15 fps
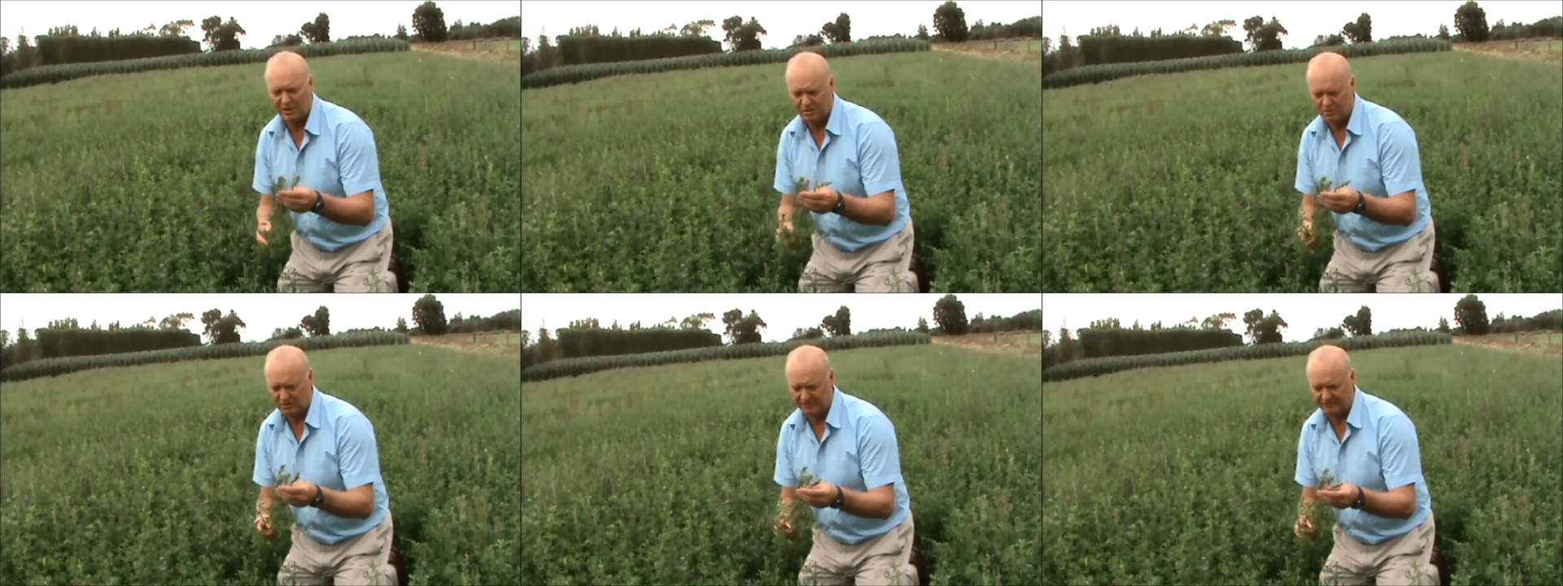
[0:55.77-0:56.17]

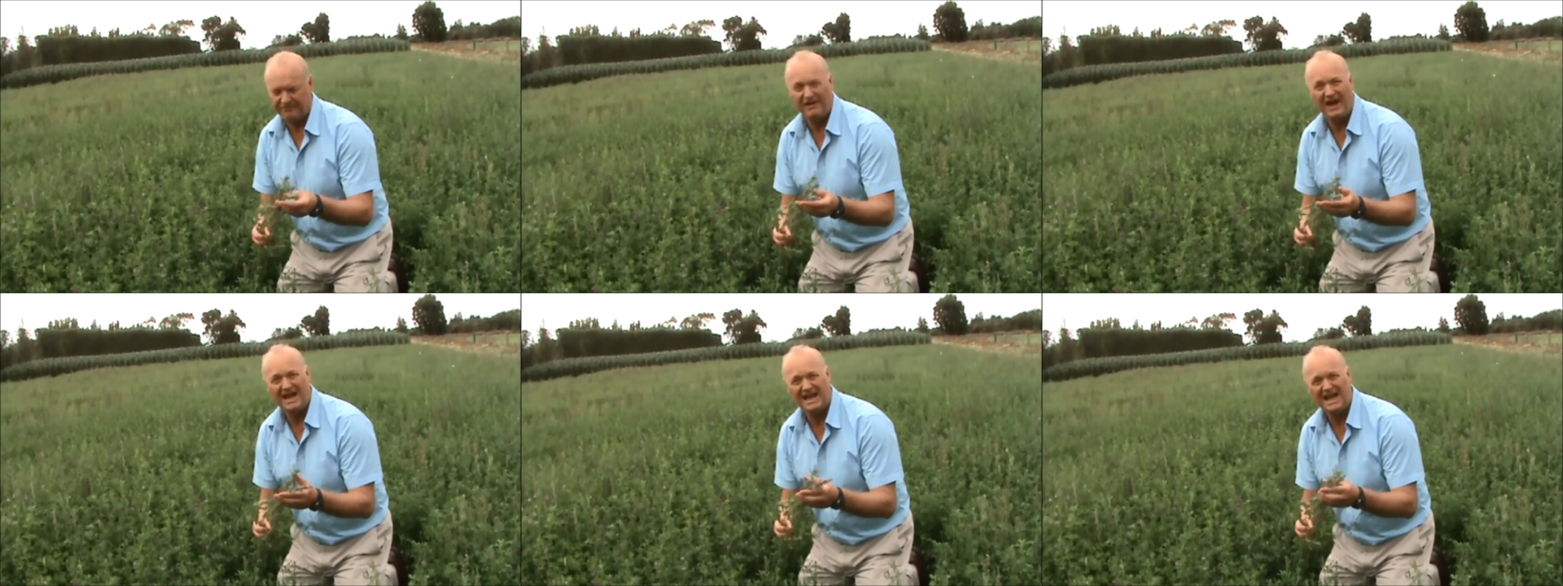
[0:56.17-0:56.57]
we call it
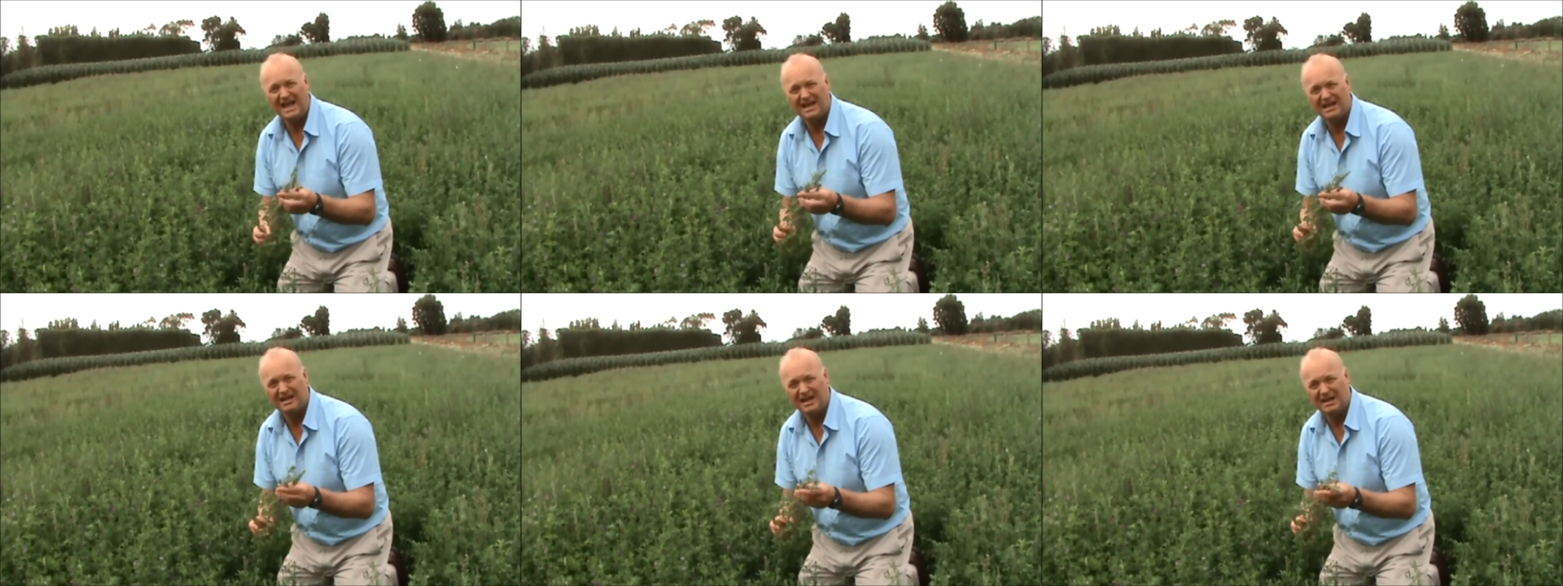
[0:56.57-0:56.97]
fat
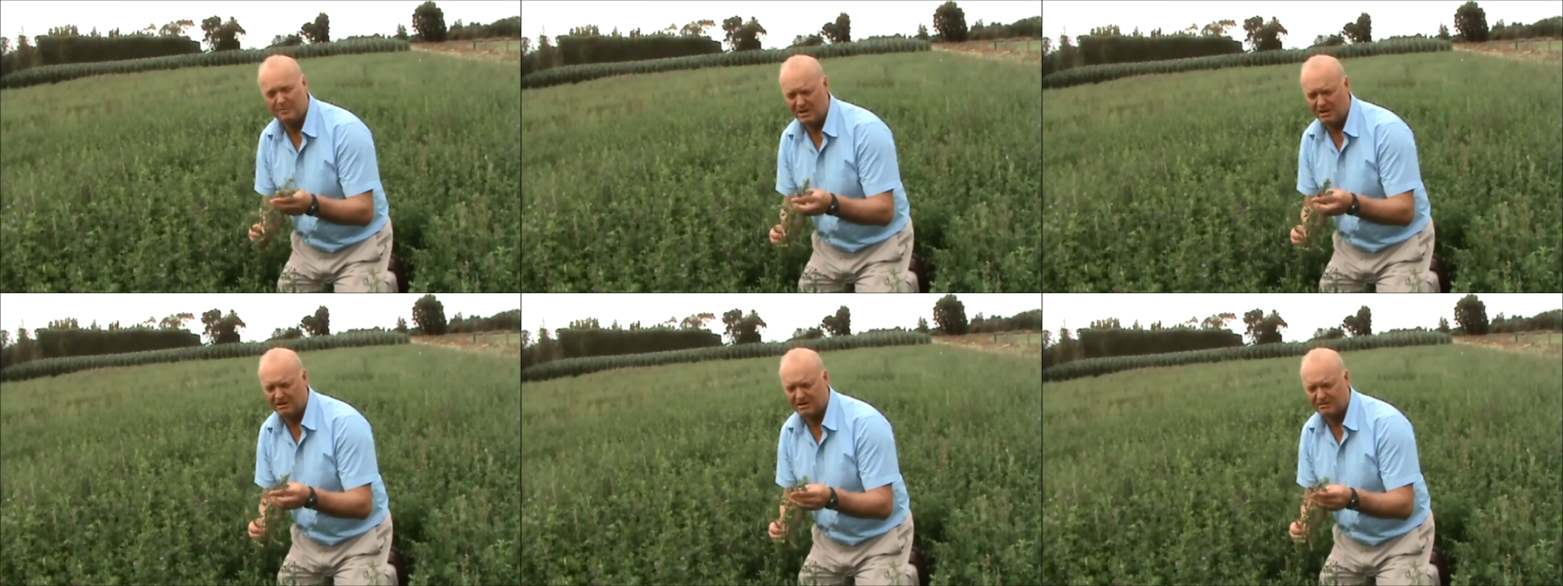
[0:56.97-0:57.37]
hen, in
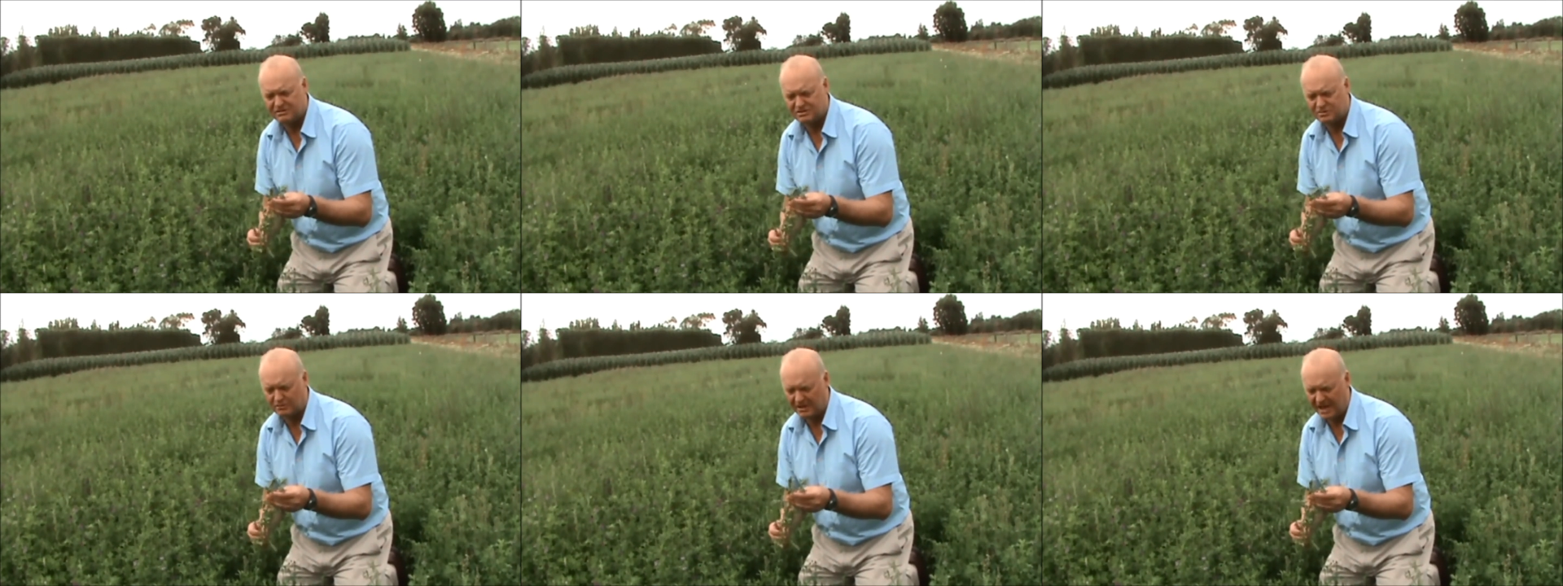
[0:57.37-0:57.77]
America
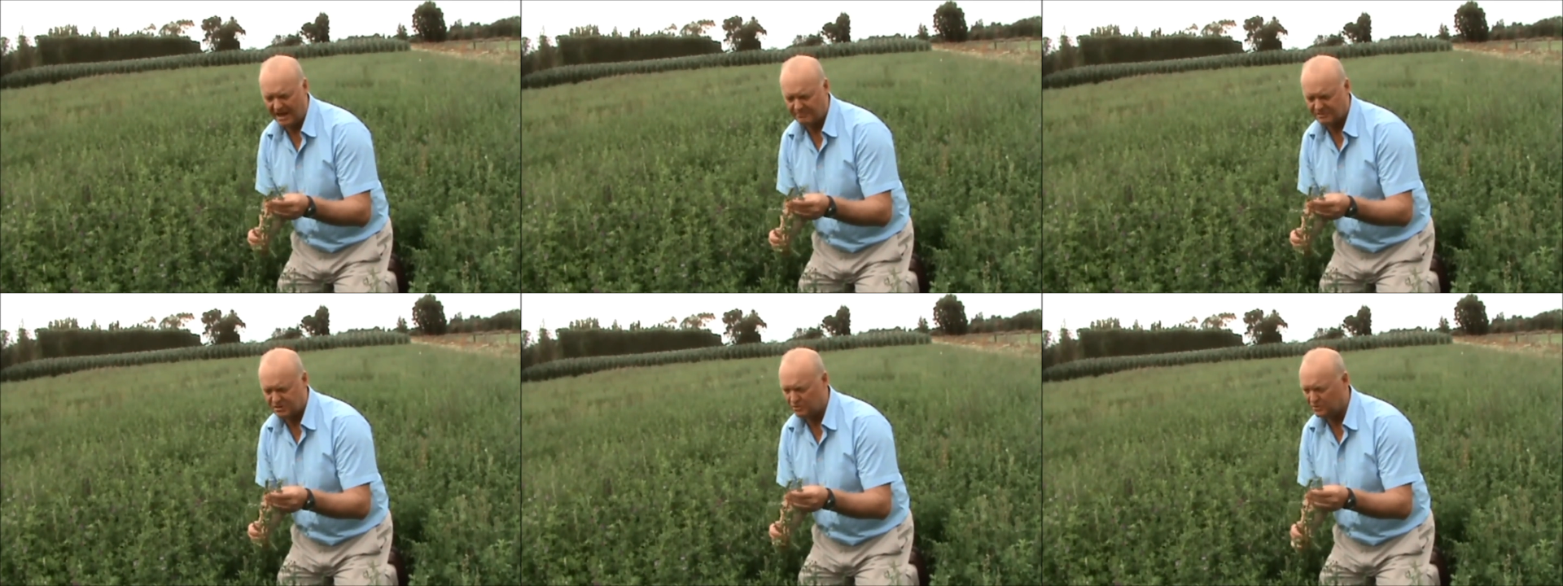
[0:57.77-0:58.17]
it's called
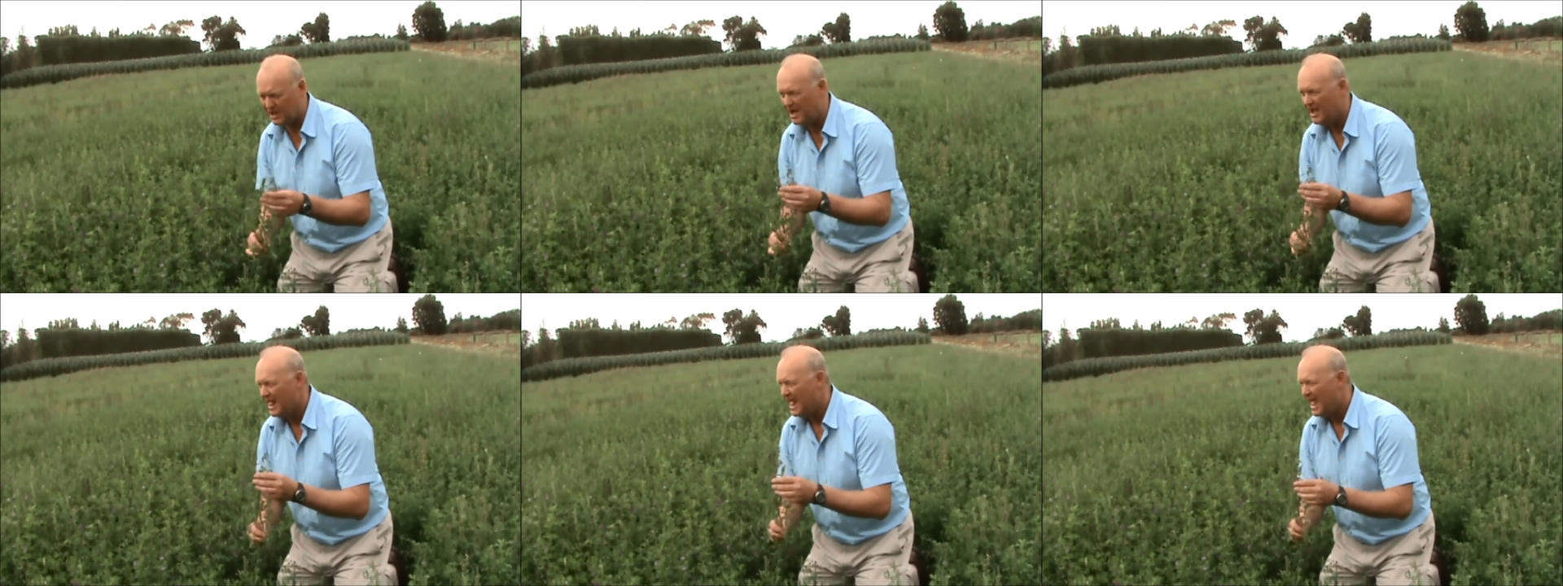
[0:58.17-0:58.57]
lamb's quarter,